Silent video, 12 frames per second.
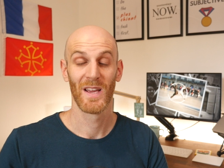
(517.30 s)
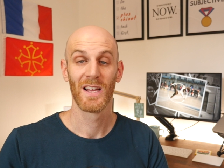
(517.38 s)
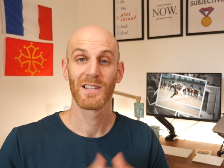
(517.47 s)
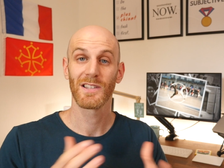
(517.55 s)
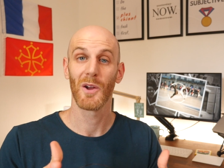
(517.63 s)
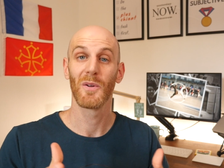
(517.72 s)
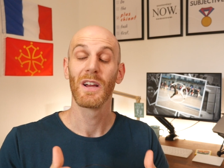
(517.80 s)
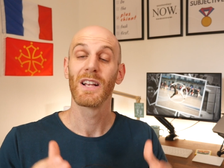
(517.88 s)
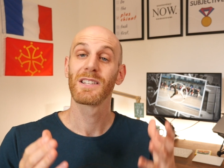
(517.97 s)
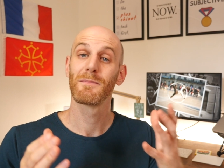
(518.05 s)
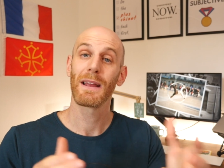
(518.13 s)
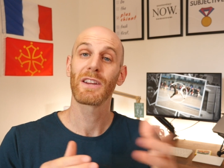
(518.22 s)
So
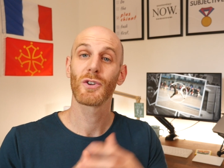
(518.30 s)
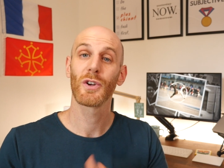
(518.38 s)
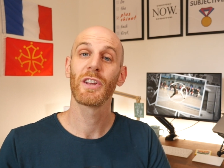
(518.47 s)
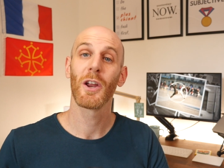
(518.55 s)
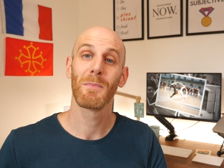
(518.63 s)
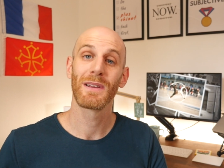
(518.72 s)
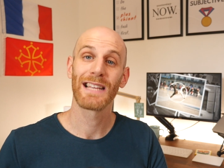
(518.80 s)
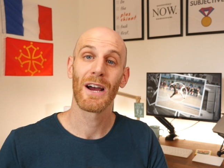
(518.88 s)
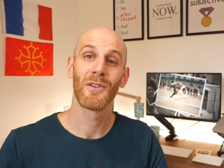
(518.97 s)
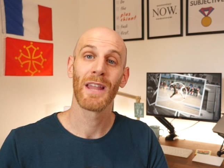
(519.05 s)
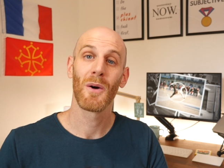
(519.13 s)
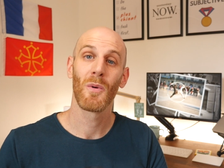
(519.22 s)
to make sure you don't miss out
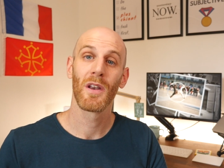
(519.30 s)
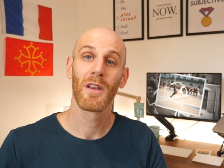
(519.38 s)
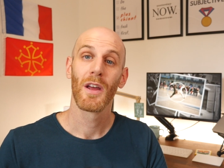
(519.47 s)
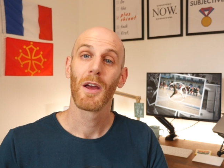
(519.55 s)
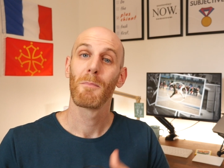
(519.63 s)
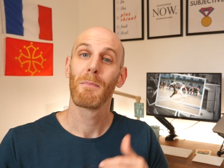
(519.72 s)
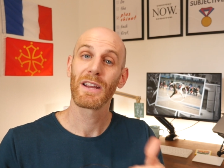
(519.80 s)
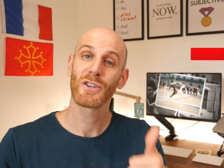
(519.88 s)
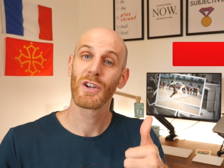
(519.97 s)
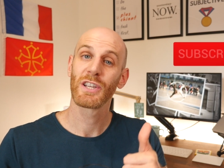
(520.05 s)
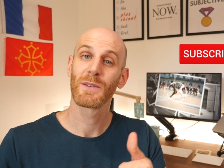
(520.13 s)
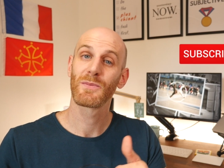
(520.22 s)
on that one, make sure
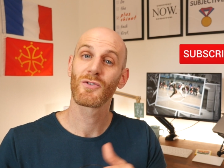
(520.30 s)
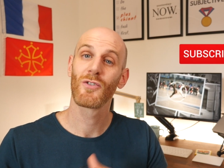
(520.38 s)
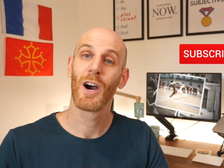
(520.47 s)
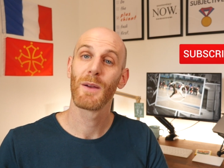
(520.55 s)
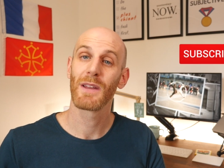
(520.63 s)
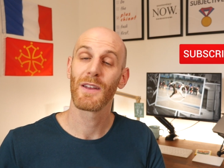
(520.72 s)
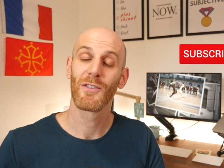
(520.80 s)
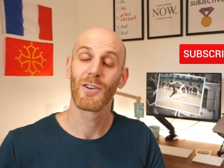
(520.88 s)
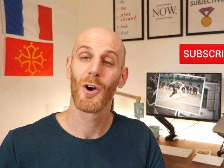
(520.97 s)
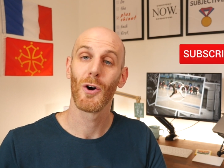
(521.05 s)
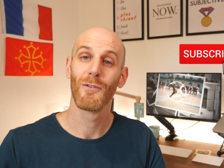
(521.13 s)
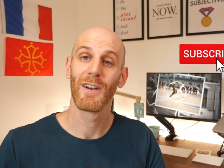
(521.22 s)
you're subscribed if you're
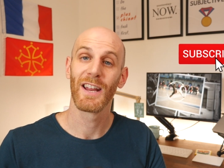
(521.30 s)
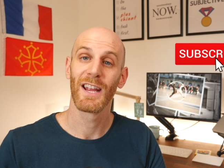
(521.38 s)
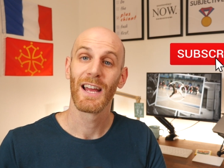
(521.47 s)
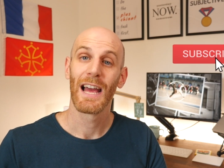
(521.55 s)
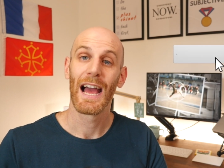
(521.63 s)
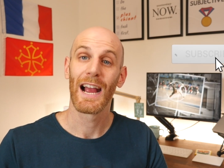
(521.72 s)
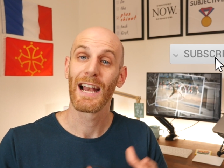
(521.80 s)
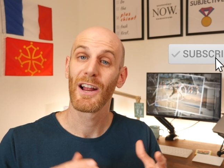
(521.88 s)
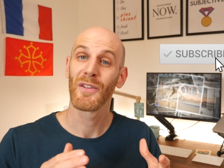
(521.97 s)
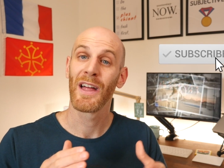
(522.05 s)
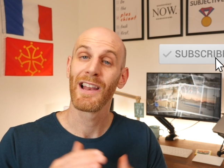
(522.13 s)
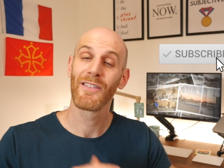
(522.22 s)
not already and click on
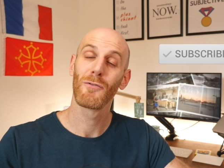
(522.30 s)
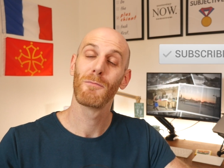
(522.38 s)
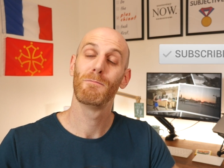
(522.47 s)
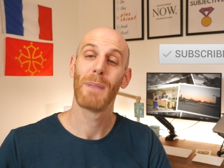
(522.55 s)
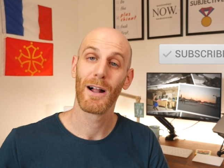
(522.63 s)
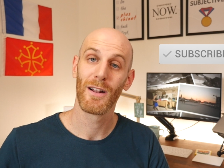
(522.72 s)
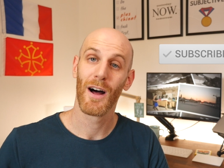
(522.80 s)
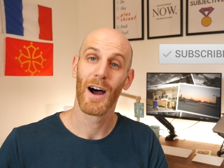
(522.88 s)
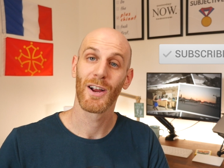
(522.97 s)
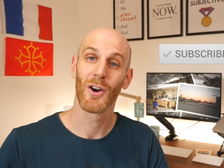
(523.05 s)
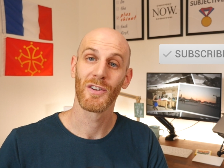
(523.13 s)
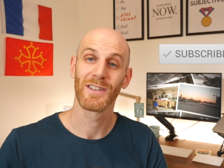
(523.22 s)
that little bell
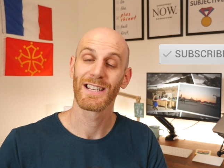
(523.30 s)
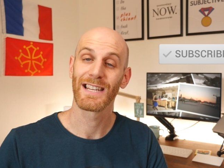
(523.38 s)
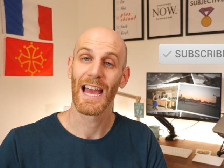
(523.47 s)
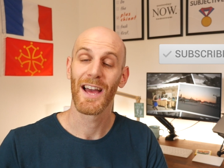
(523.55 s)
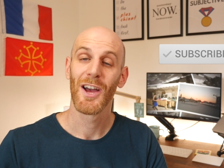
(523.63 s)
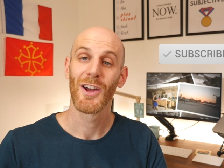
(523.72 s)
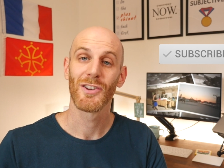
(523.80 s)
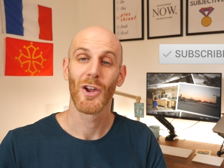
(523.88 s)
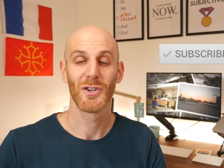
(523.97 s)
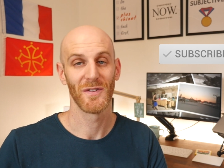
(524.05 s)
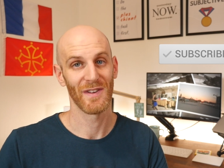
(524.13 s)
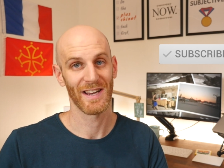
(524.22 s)
icon to get
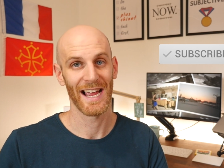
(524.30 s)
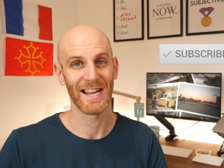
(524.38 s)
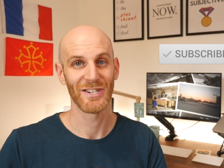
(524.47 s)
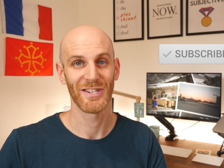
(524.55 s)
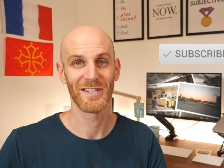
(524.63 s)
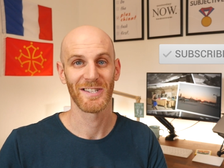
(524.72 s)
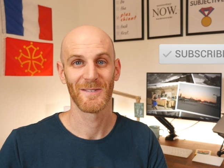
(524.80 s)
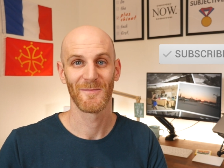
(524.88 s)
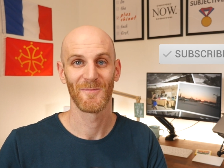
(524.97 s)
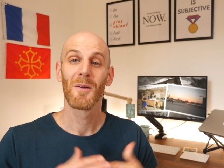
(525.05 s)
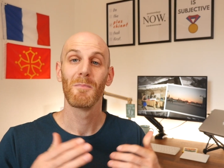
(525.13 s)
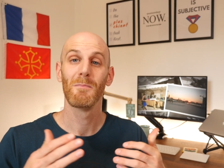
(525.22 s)
notifications.
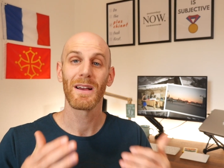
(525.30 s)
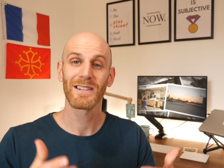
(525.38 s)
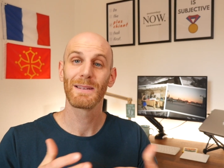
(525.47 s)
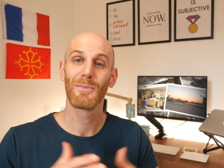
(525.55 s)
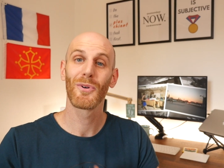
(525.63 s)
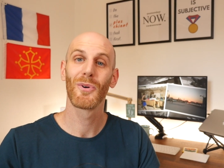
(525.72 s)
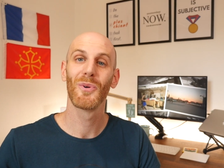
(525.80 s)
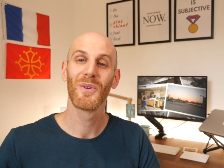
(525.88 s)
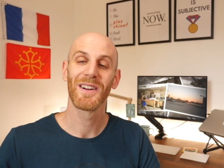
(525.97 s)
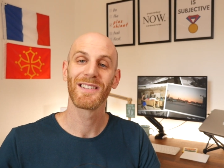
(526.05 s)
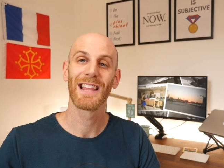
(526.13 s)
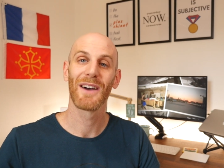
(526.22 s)
Merci beaucoup
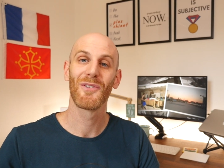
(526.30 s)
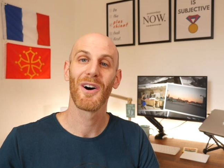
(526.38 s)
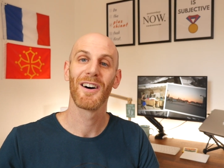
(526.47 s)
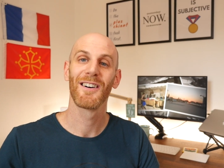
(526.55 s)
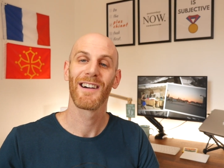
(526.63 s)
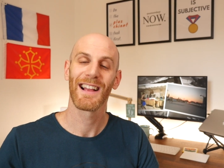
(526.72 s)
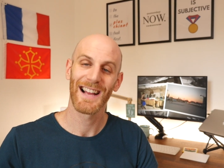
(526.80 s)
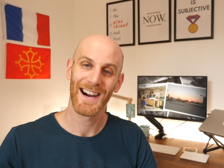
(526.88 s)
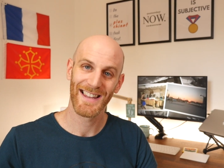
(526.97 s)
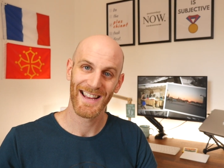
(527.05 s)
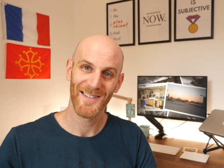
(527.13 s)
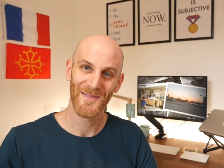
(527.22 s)
d'avoir
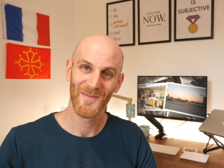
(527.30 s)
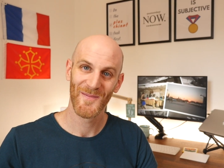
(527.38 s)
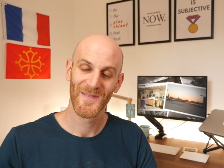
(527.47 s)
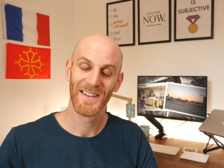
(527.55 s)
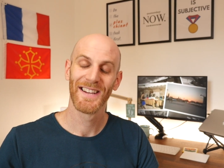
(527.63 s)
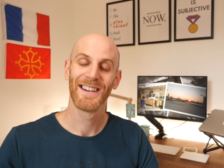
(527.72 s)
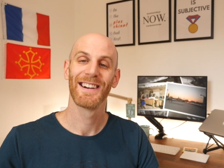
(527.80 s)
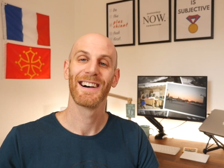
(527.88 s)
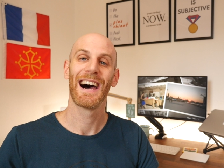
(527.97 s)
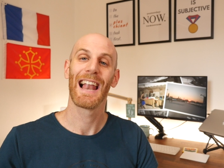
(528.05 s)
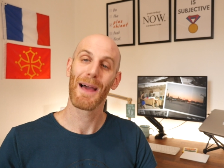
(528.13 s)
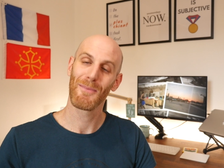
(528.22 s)
regardé.
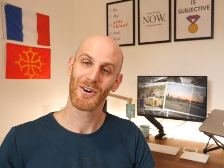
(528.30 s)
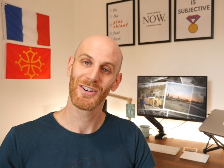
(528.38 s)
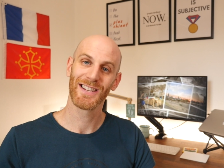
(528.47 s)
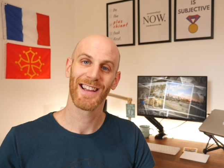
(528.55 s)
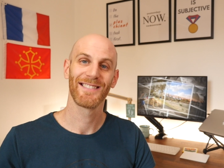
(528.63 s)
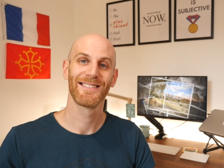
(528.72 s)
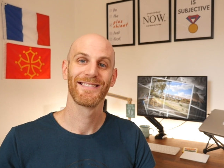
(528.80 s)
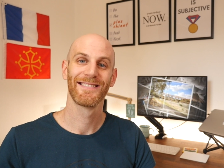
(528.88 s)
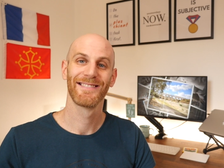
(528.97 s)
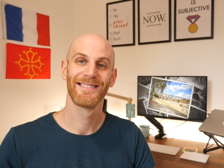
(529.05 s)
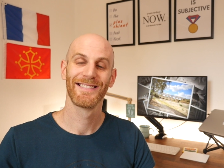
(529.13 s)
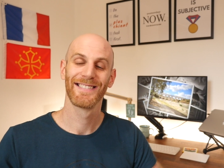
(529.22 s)
À la prochaine.
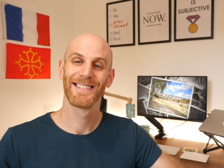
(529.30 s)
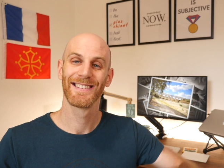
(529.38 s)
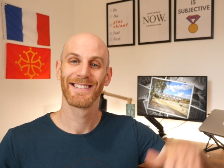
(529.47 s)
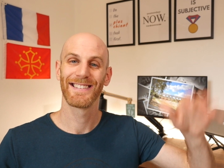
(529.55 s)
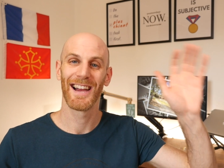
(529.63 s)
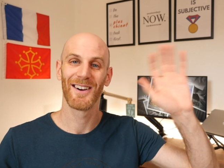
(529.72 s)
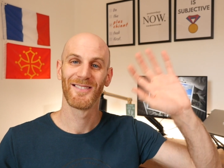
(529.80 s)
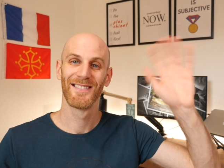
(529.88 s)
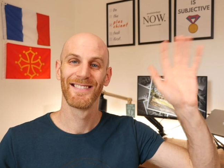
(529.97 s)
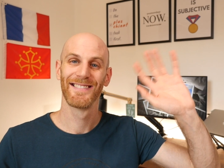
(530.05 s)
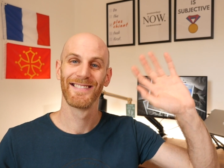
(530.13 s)
Ciao.